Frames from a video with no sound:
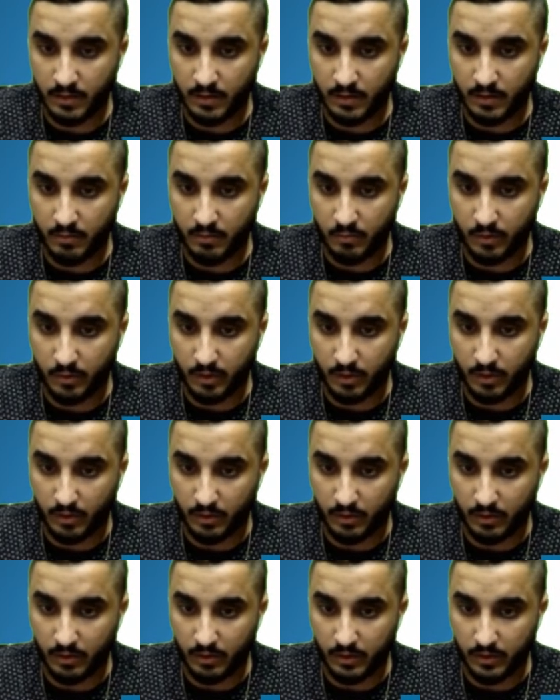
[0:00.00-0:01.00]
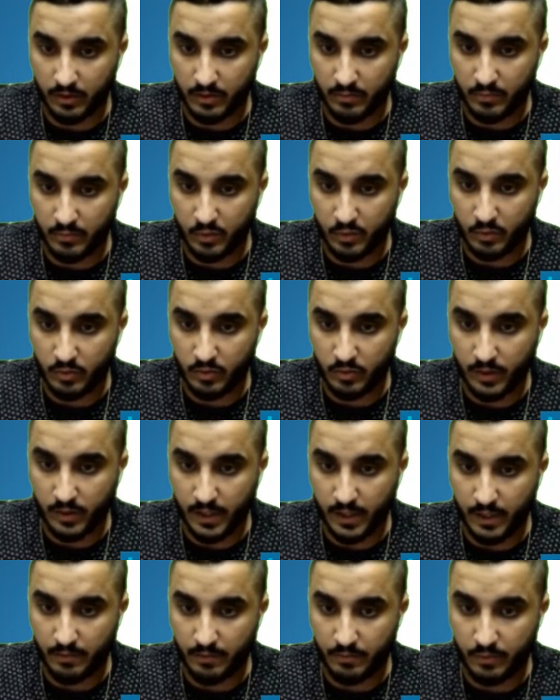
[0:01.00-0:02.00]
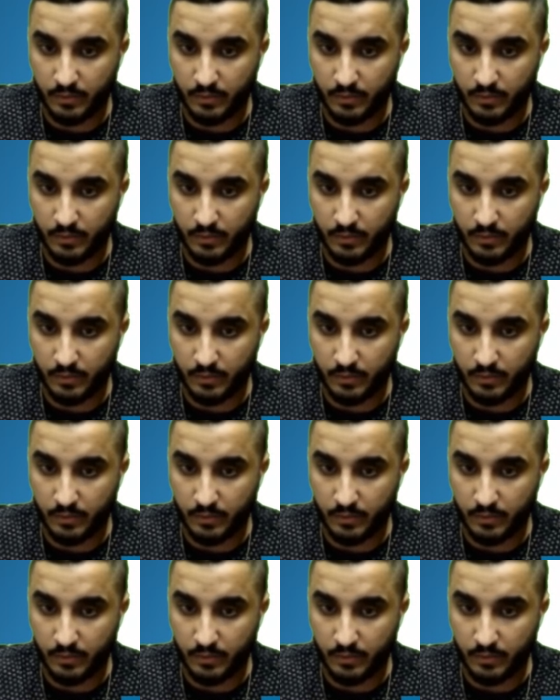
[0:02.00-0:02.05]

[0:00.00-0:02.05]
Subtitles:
We called this Bootstrap.